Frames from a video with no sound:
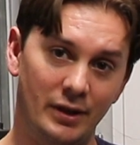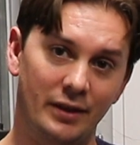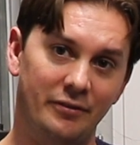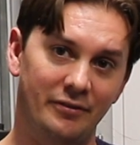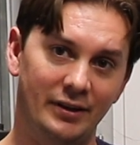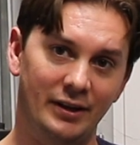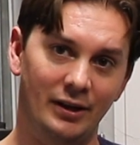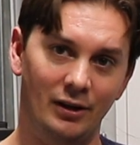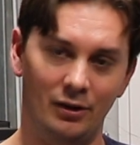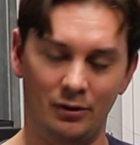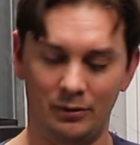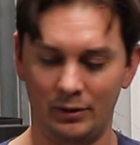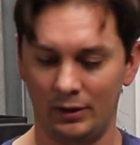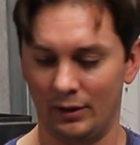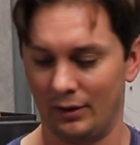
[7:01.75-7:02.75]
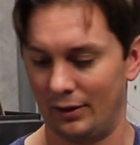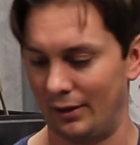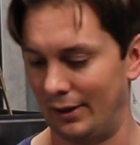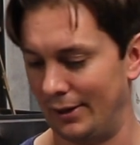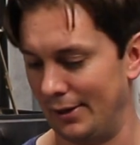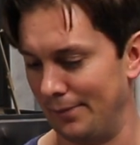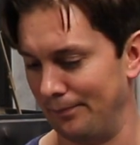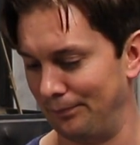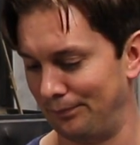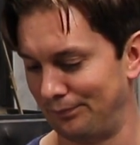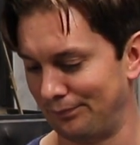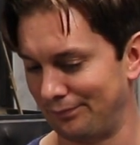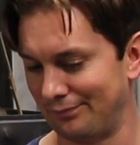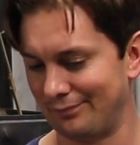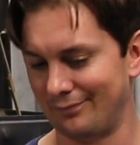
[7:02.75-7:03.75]
another video.
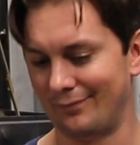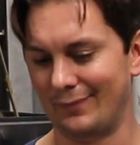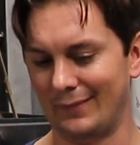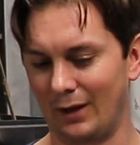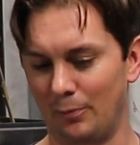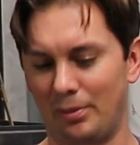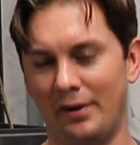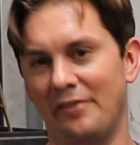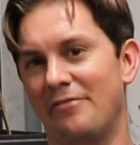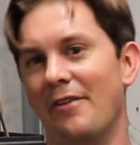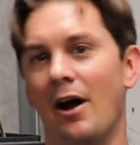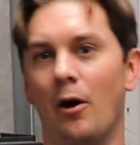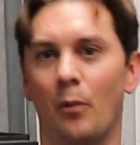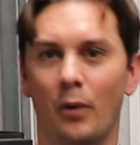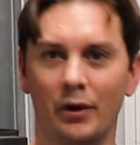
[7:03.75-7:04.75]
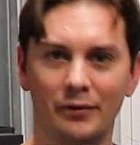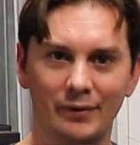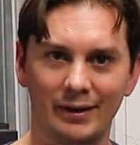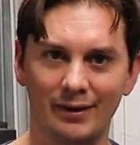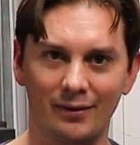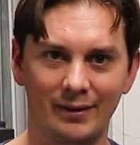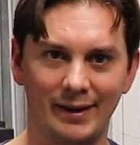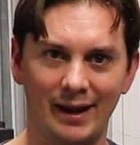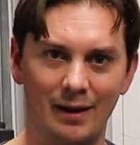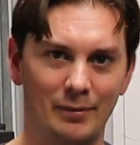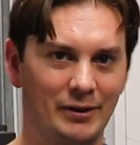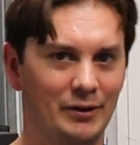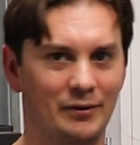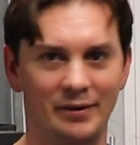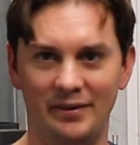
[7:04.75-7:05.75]
I'll probably file one ring on
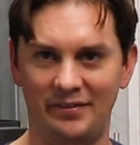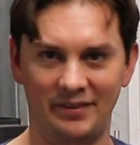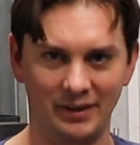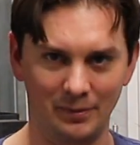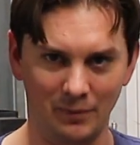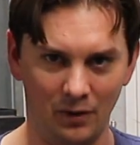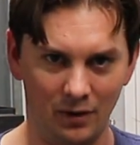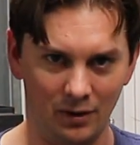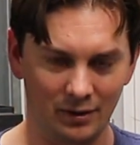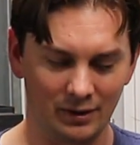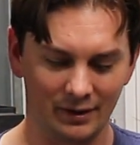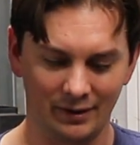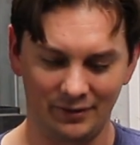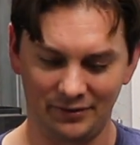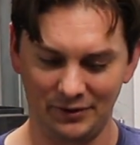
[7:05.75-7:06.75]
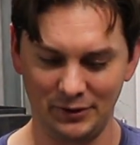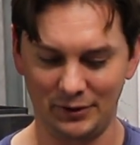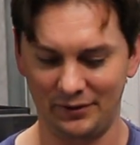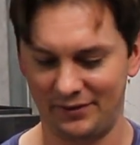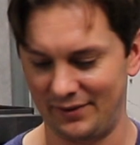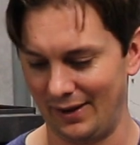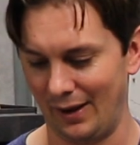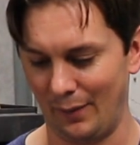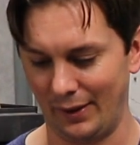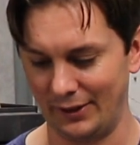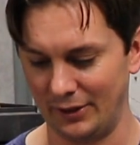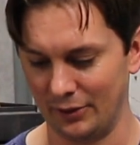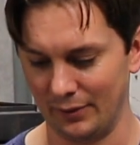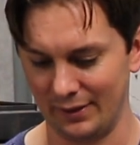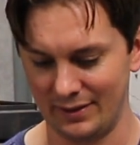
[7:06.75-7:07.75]
camera. You don't need to see them all, so you can see how I
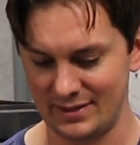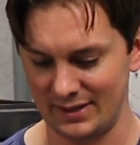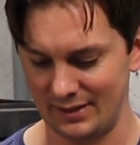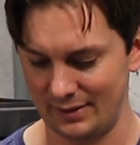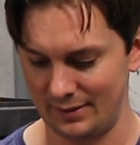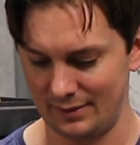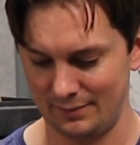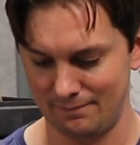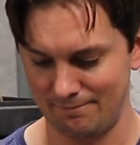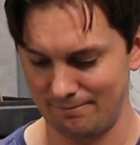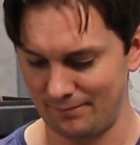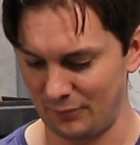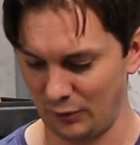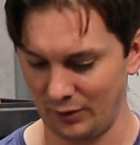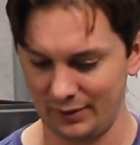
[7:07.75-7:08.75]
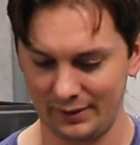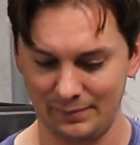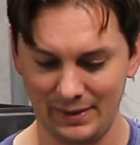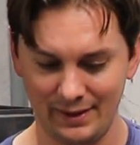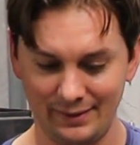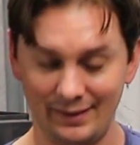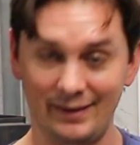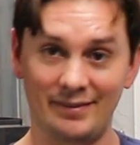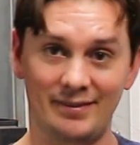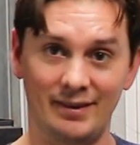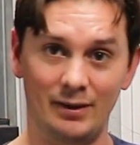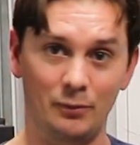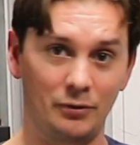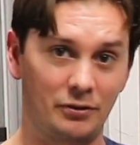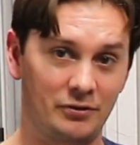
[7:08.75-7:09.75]
do it. And then really, man, that's
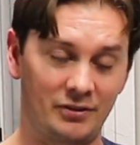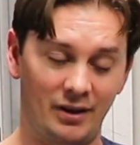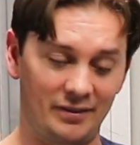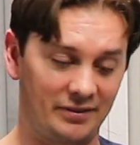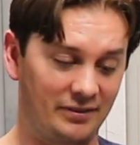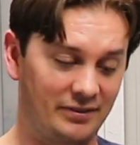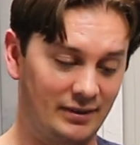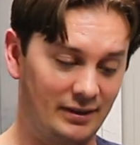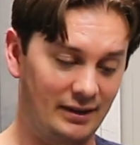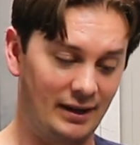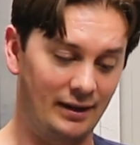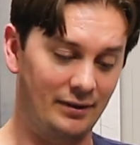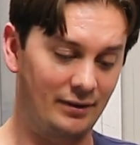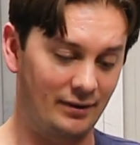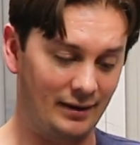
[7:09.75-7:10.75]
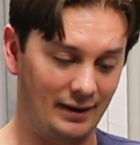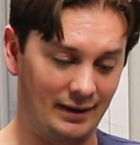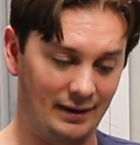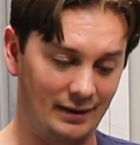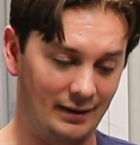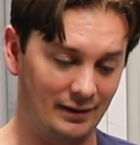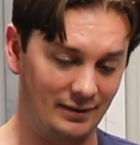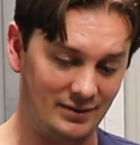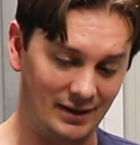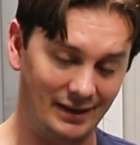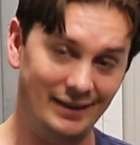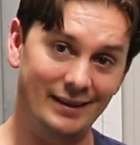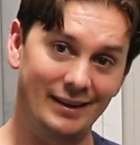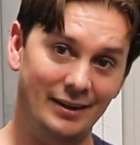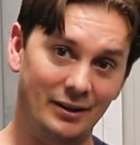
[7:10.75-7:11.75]
it. We'll toss this thing together, and I
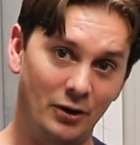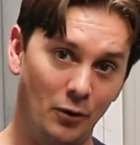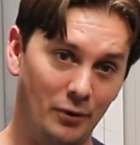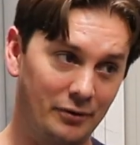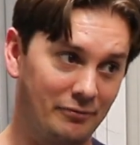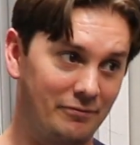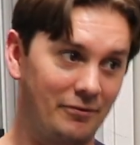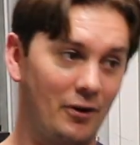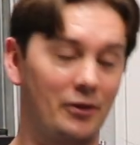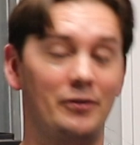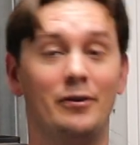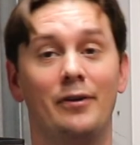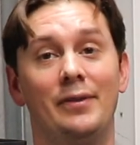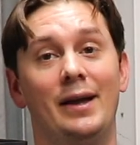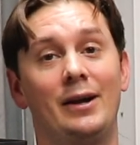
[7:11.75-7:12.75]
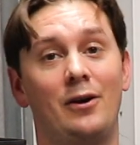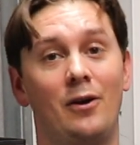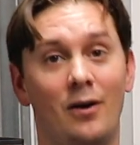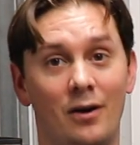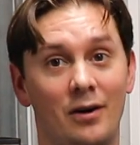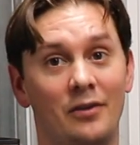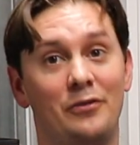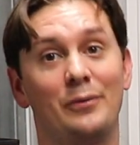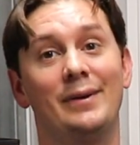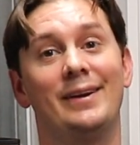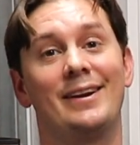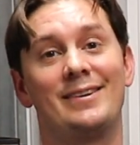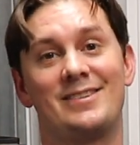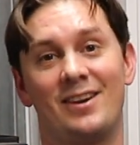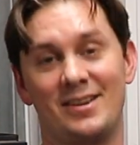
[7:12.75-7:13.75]
need to get going farther on that car so we can
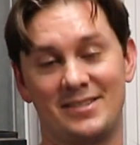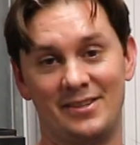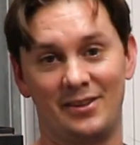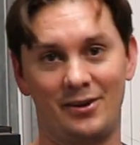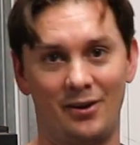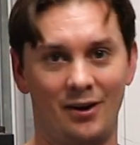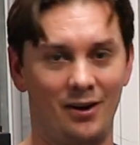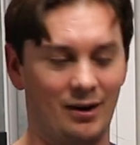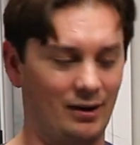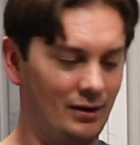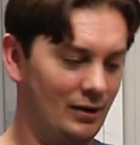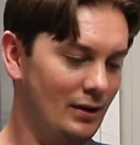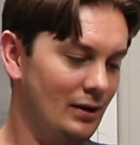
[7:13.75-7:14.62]
get it tossed in the car.